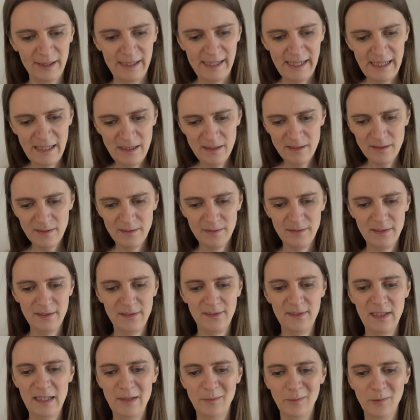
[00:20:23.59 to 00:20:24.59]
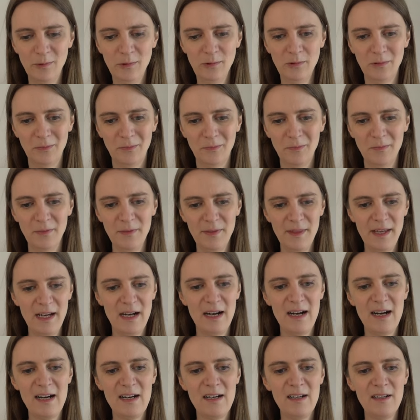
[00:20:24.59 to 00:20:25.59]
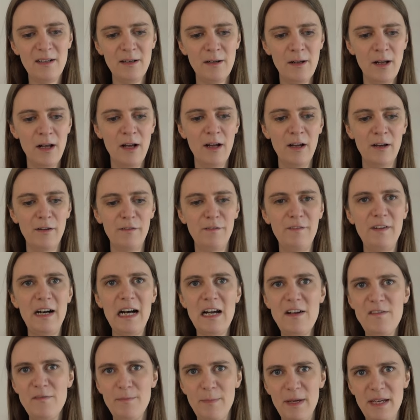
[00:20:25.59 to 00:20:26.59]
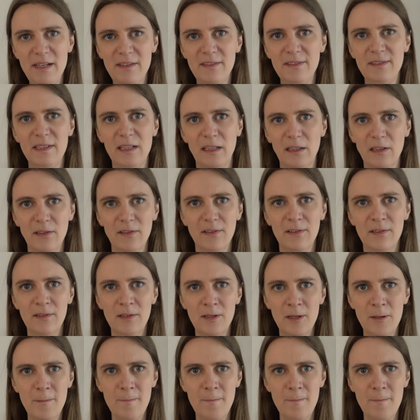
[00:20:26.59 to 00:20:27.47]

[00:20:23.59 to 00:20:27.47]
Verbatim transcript: In the same room, there are five pedestals,